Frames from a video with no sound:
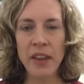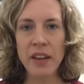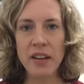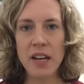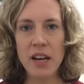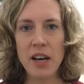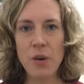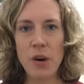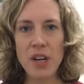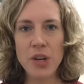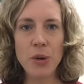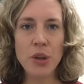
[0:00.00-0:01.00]
Now, I
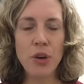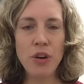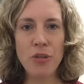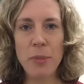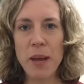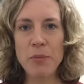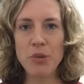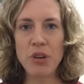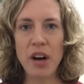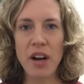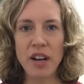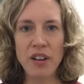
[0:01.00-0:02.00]
know a lot of people
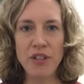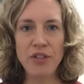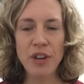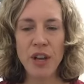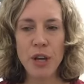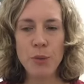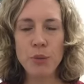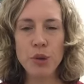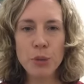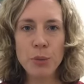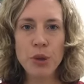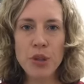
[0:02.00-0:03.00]
kind of
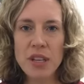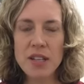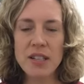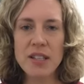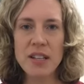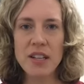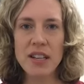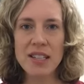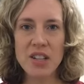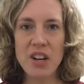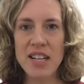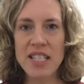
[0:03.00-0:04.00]
poo-poo this as an
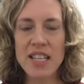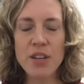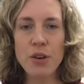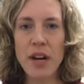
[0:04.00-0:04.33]
idea or